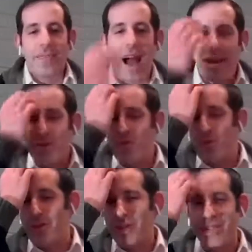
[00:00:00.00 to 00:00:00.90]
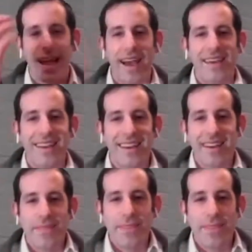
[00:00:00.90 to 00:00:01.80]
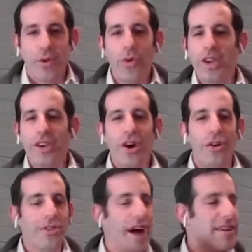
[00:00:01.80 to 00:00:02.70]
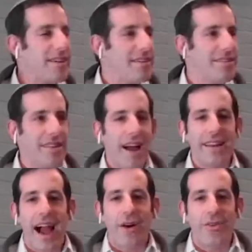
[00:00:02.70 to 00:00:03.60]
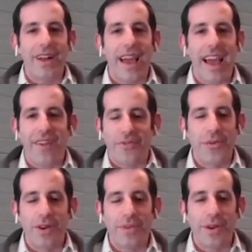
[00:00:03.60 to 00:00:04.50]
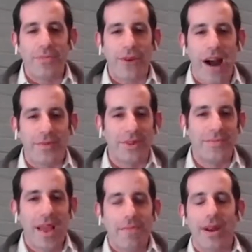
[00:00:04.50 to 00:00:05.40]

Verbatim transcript: I, I could do this like. We could go like an hour and a half. It wouldn't be a problem.